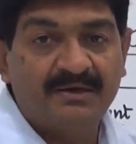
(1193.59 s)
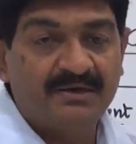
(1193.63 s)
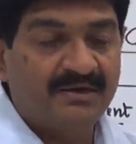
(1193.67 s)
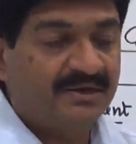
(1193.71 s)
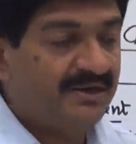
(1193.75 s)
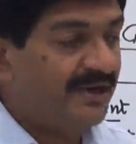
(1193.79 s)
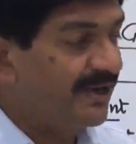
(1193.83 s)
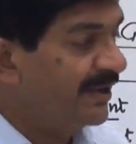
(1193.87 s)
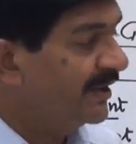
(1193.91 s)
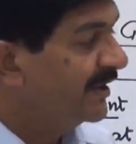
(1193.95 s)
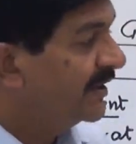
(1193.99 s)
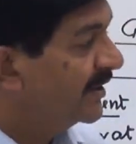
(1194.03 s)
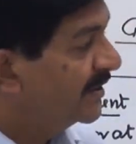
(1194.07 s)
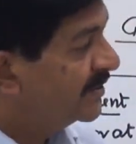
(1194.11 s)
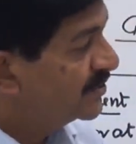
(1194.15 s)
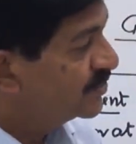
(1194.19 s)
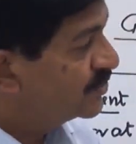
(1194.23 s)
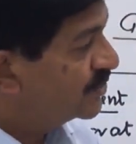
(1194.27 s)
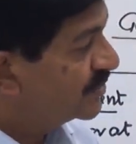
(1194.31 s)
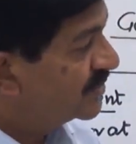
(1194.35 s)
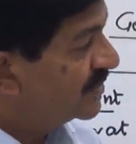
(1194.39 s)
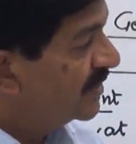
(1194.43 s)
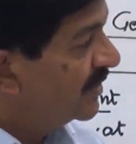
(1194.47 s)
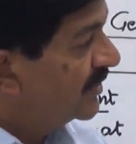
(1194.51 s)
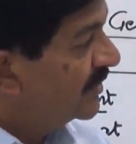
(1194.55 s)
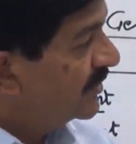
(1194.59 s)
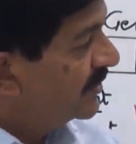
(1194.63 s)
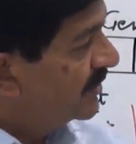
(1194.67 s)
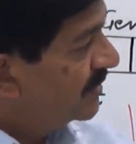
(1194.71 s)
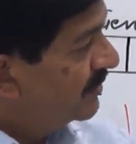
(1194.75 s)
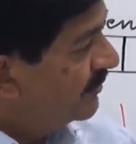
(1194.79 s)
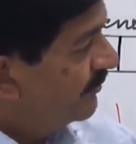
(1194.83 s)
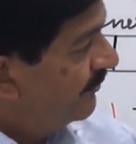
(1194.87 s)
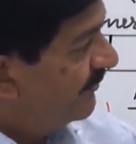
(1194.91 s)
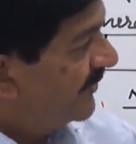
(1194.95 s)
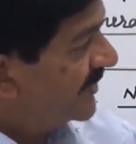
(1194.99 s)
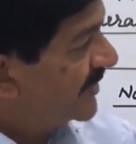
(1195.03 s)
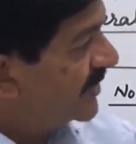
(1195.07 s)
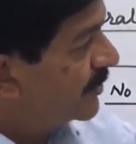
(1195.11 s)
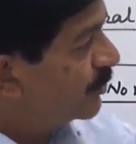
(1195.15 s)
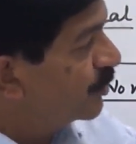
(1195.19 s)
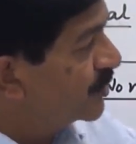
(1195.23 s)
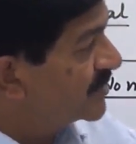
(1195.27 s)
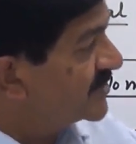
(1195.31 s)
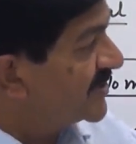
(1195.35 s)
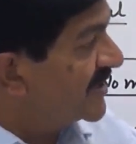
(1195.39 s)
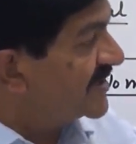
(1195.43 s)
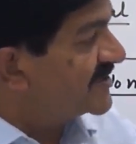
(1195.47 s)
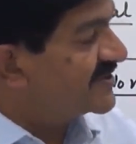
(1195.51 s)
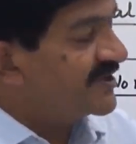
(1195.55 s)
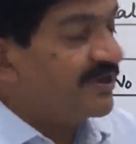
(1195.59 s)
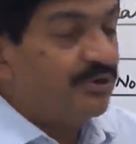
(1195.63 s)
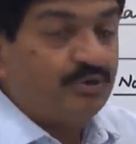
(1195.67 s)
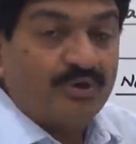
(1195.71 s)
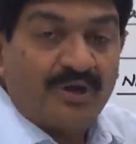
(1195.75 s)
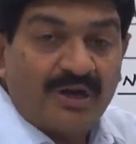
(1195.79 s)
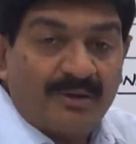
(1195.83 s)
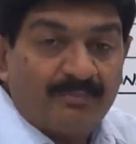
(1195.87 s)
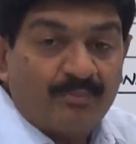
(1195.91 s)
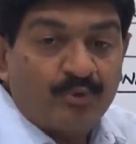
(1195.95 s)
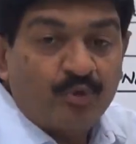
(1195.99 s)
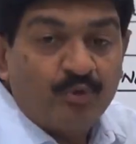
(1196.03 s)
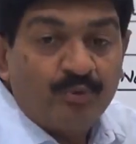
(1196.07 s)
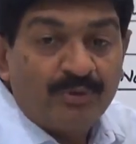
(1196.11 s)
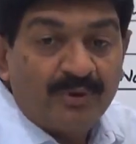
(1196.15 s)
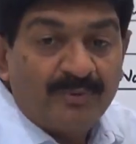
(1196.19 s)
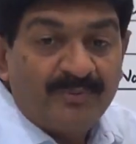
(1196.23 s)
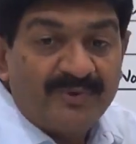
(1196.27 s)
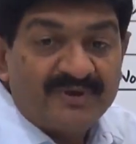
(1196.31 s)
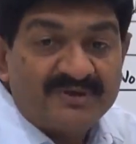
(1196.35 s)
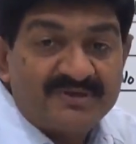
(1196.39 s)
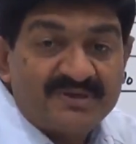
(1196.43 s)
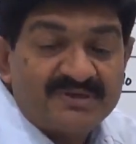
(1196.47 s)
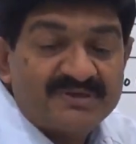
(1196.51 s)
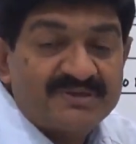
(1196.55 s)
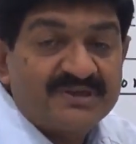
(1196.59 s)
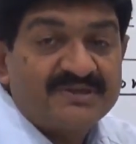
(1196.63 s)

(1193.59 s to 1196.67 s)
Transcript: Right. So when the goods are sent on approval basis,